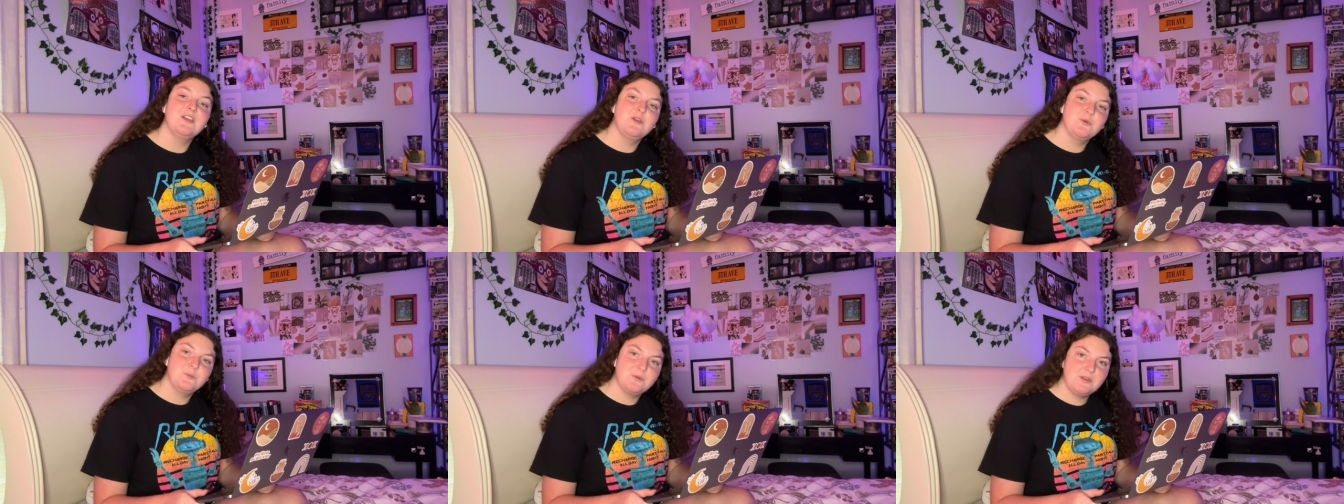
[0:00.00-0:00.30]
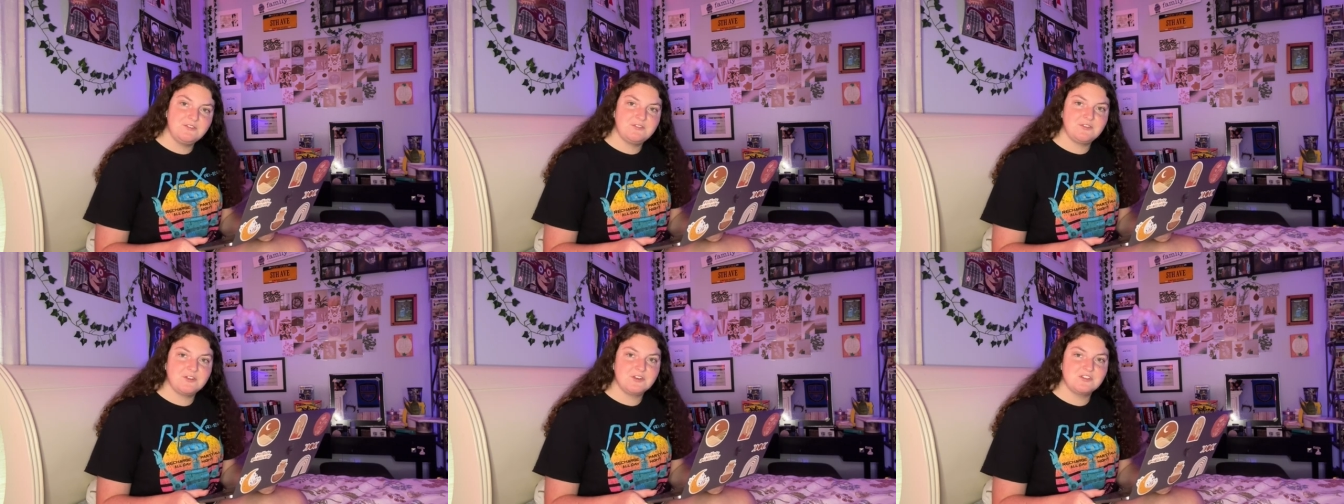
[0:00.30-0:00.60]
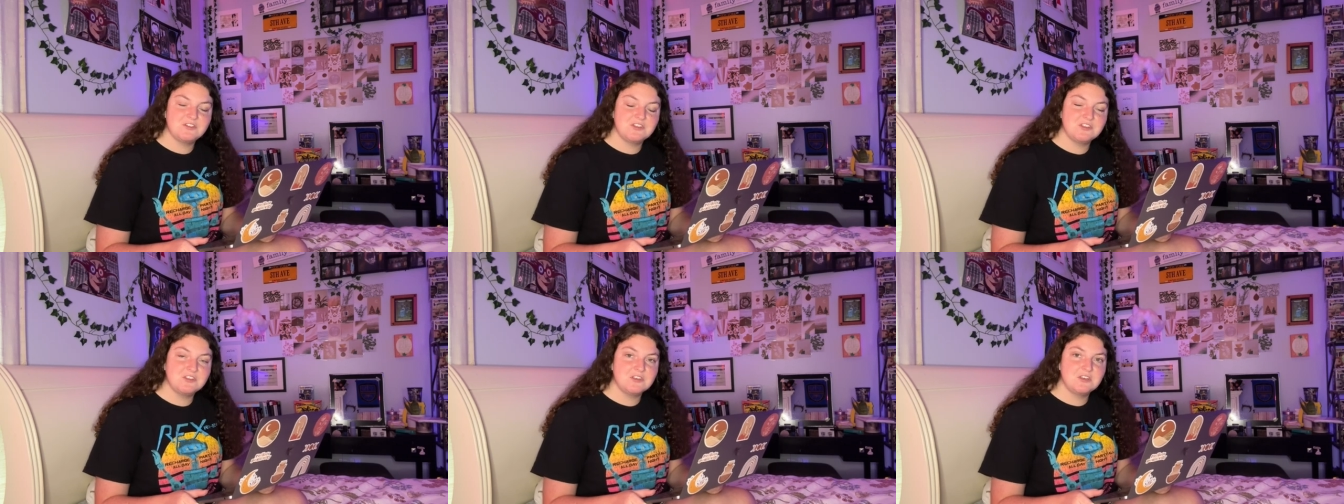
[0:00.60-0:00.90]
when he
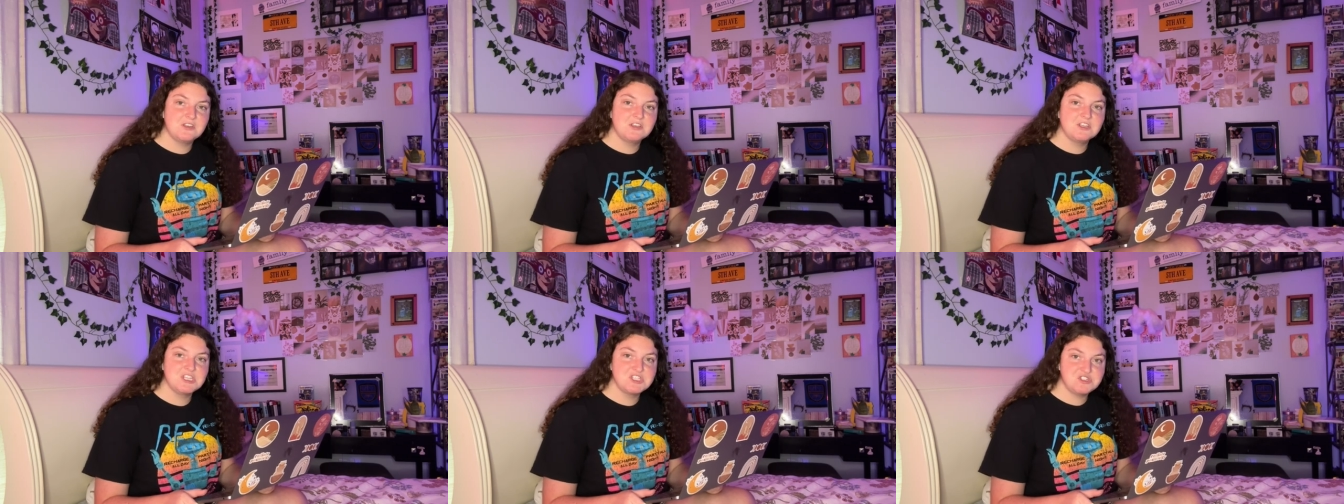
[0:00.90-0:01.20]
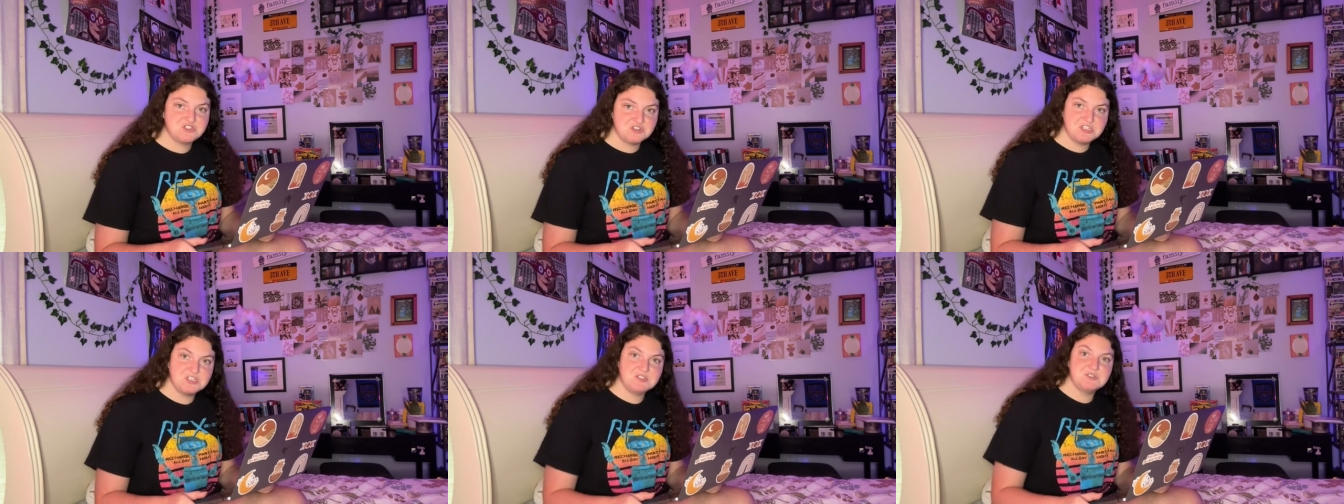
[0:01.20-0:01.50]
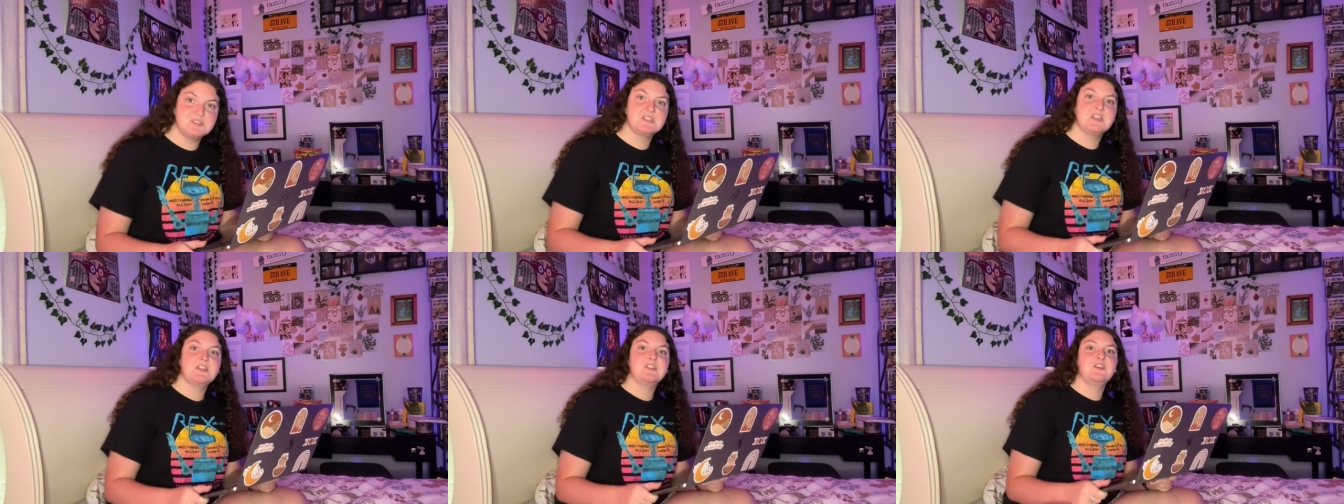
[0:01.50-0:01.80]
first in
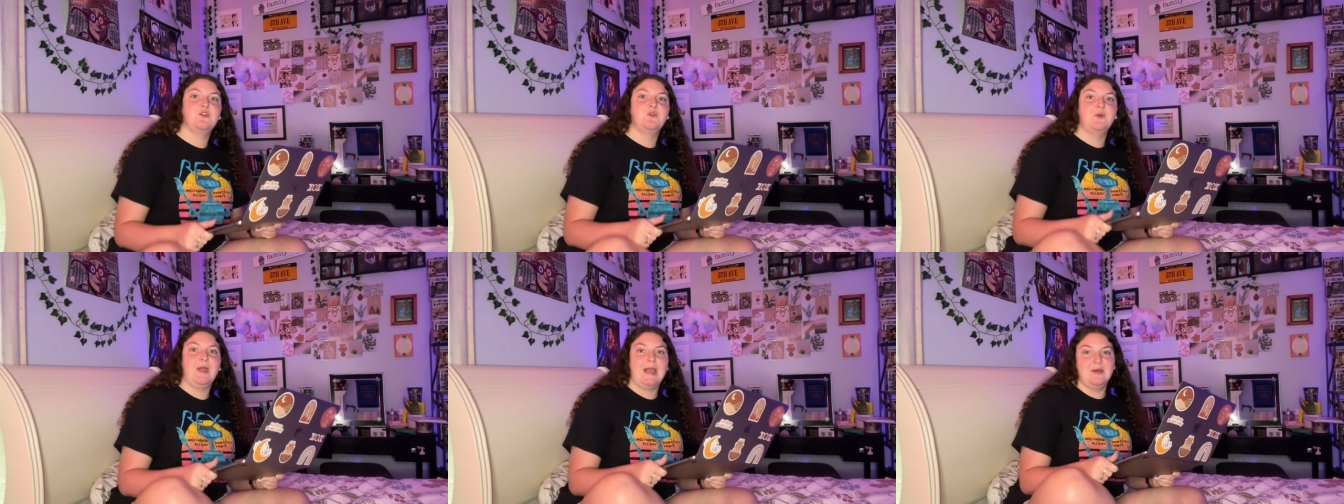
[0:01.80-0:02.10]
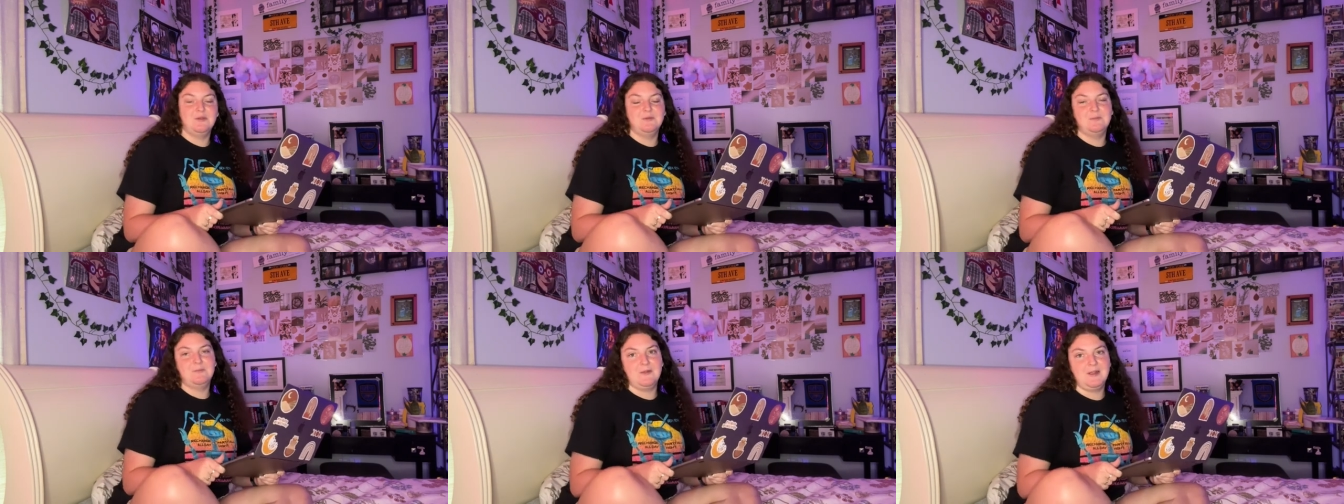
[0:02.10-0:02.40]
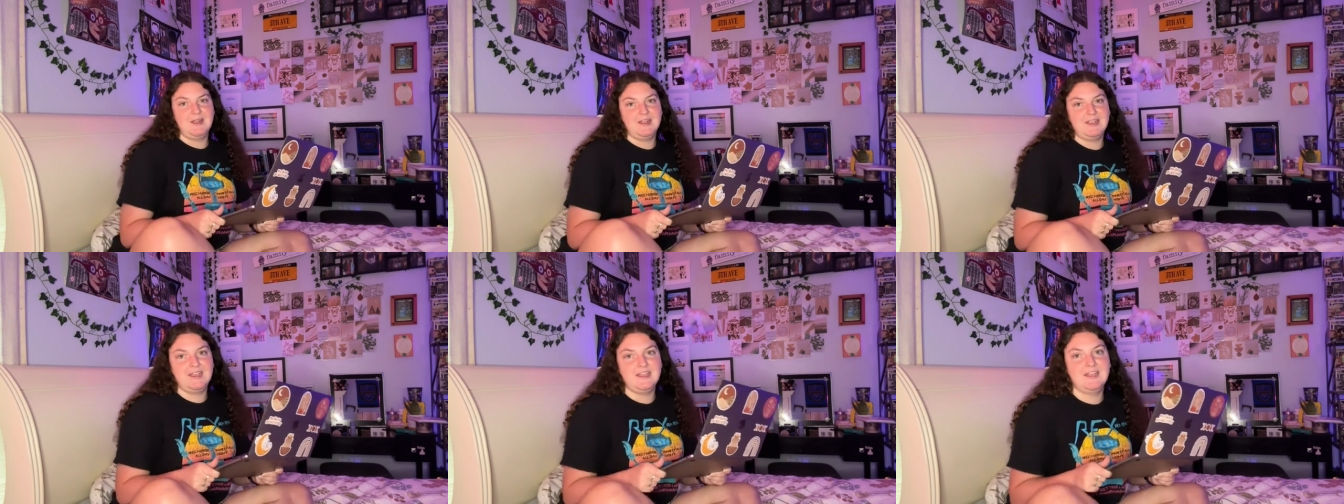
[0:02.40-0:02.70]
introduced the
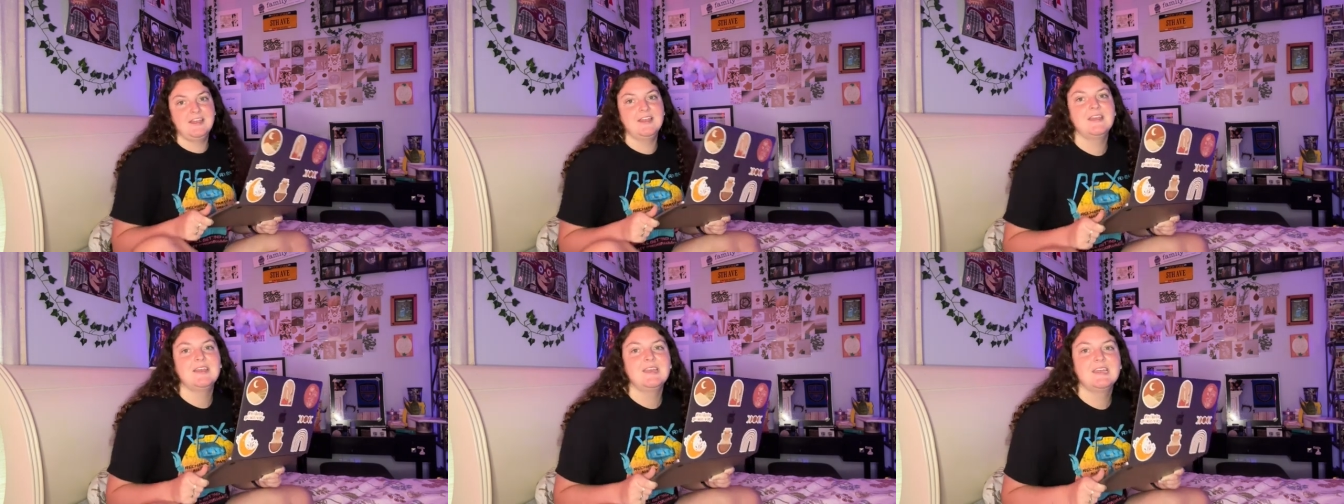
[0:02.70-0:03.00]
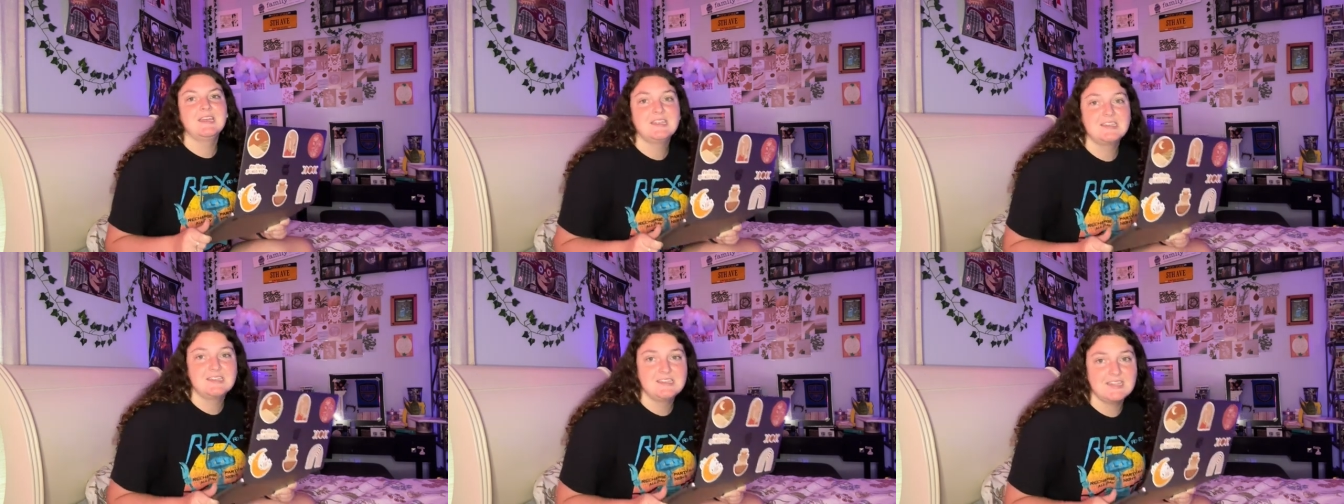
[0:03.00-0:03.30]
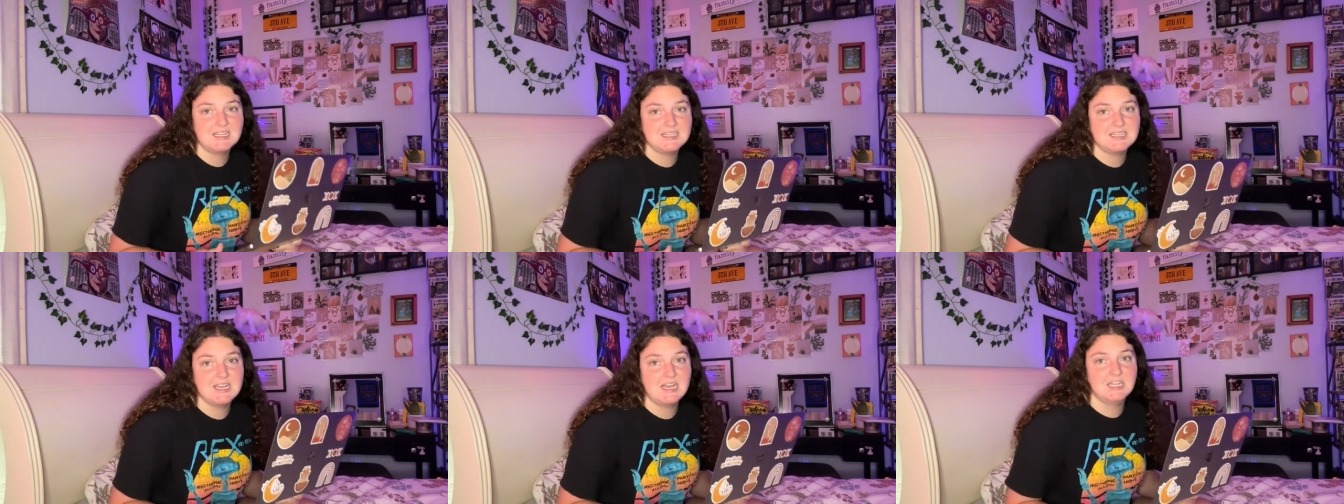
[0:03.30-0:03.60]
groundbreaking
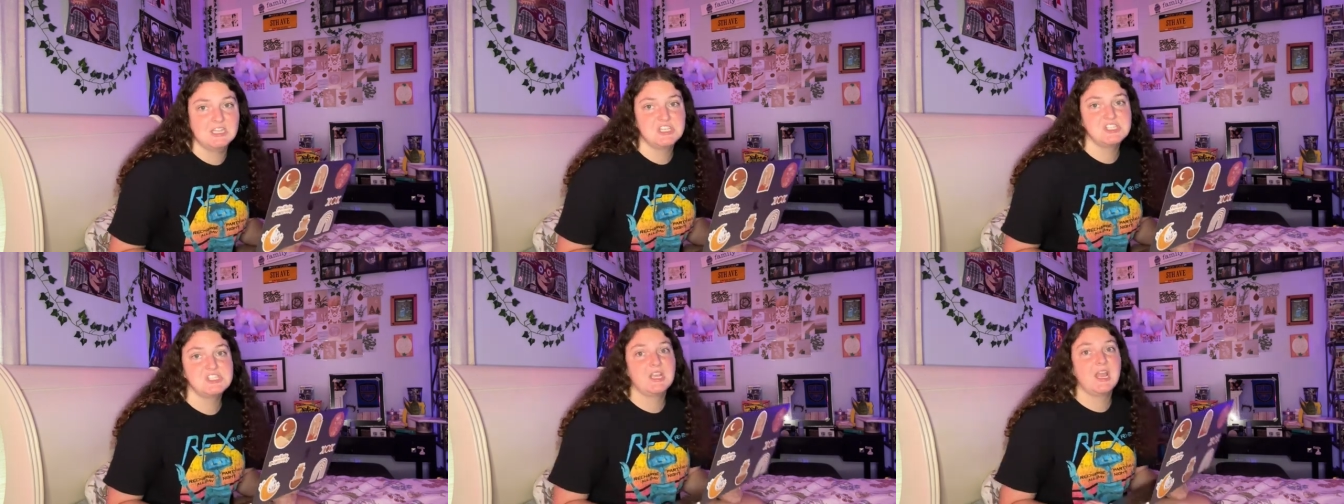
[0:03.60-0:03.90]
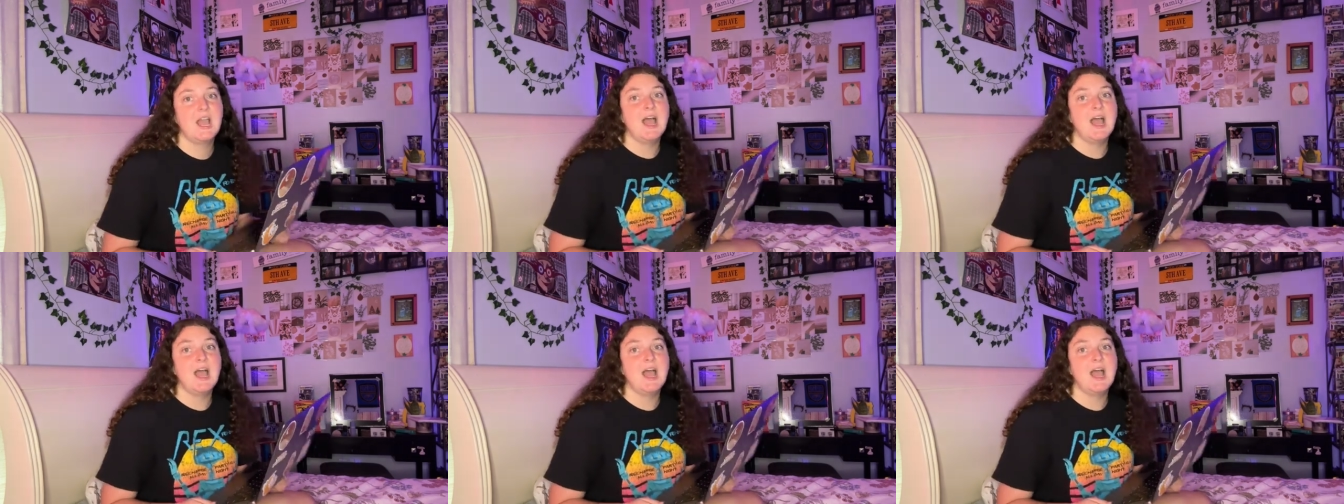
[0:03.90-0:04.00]
technology.